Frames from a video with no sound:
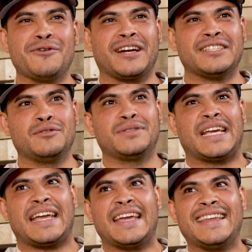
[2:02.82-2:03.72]
weird because it was
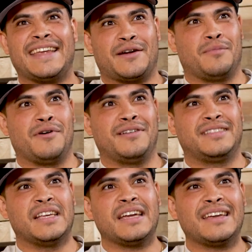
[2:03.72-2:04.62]
like in there, bro.
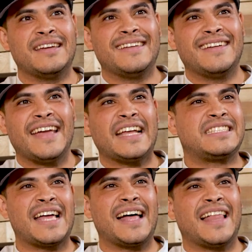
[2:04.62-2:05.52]
It's like,
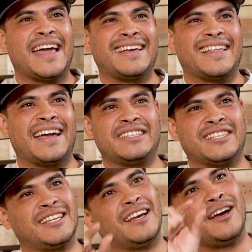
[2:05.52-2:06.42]
it's not like
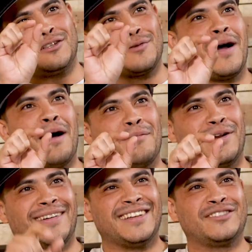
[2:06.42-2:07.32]
just a
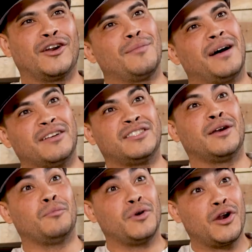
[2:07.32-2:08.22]
thermometer. You're talking about
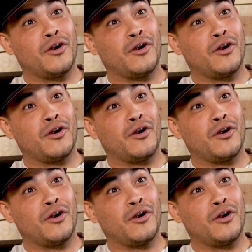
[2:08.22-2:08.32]
something with